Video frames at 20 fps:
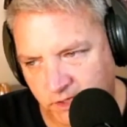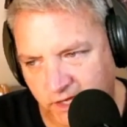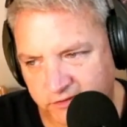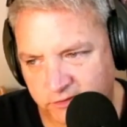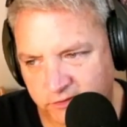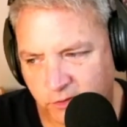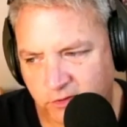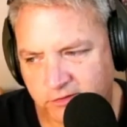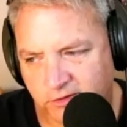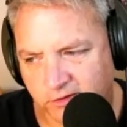
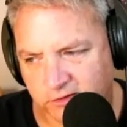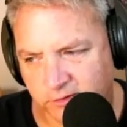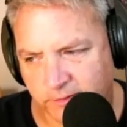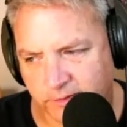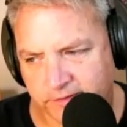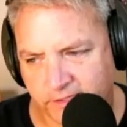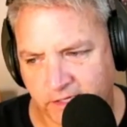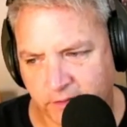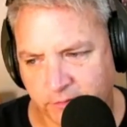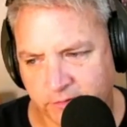sort of talked
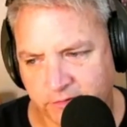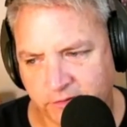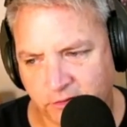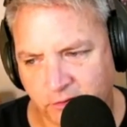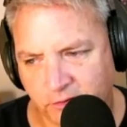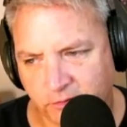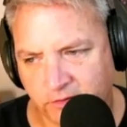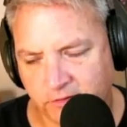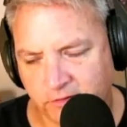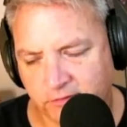about that with
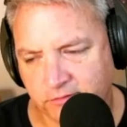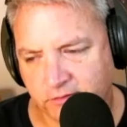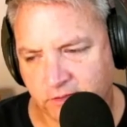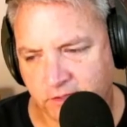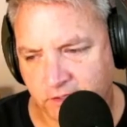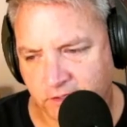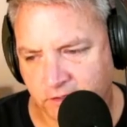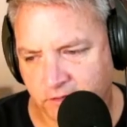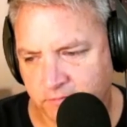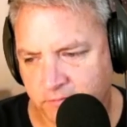Dolores
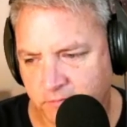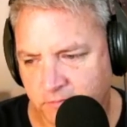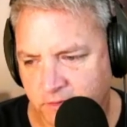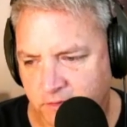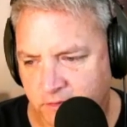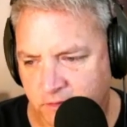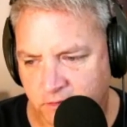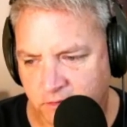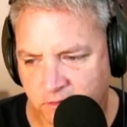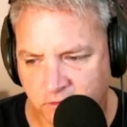a
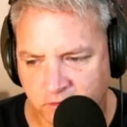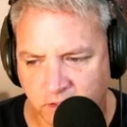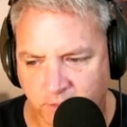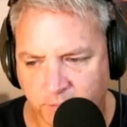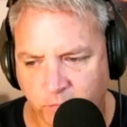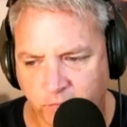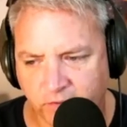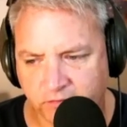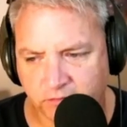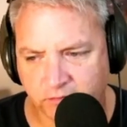
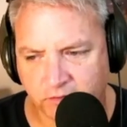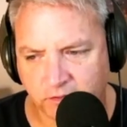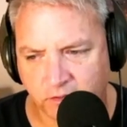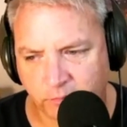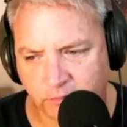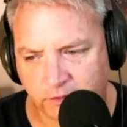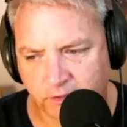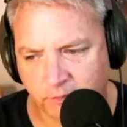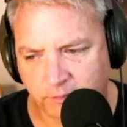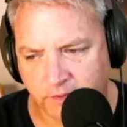couple weeks ago.
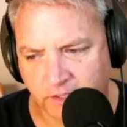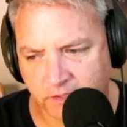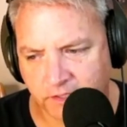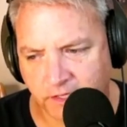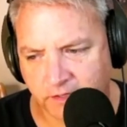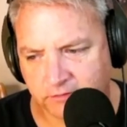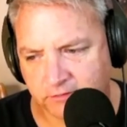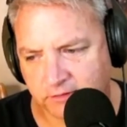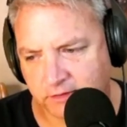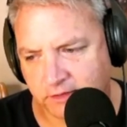We did a
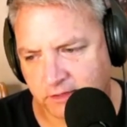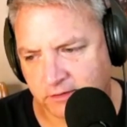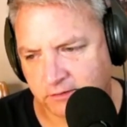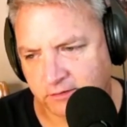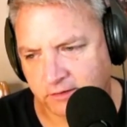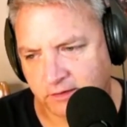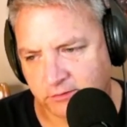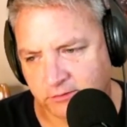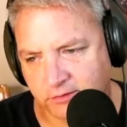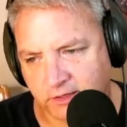podcast together,
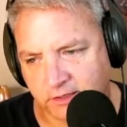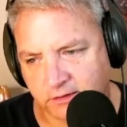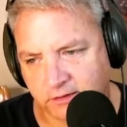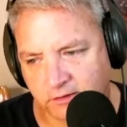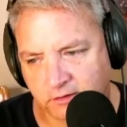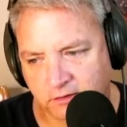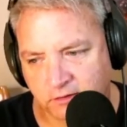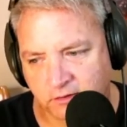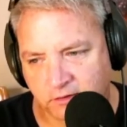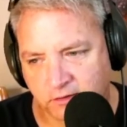and I was like,
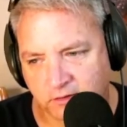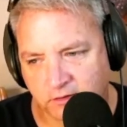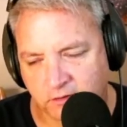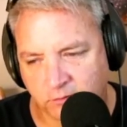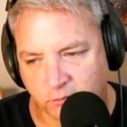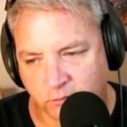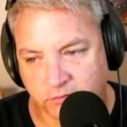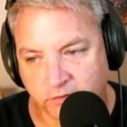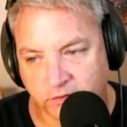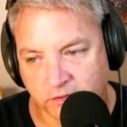
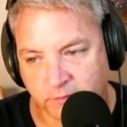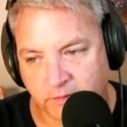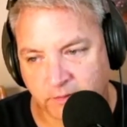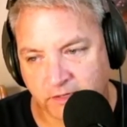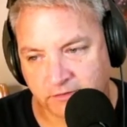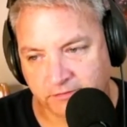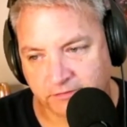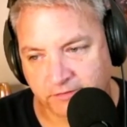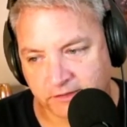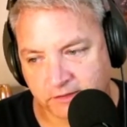we were talking about
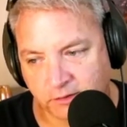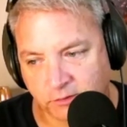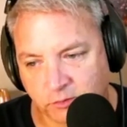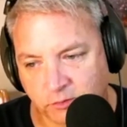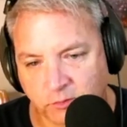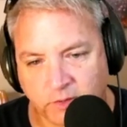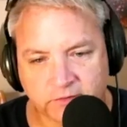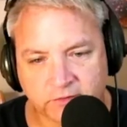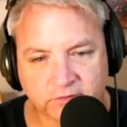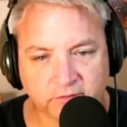the fact that we're watching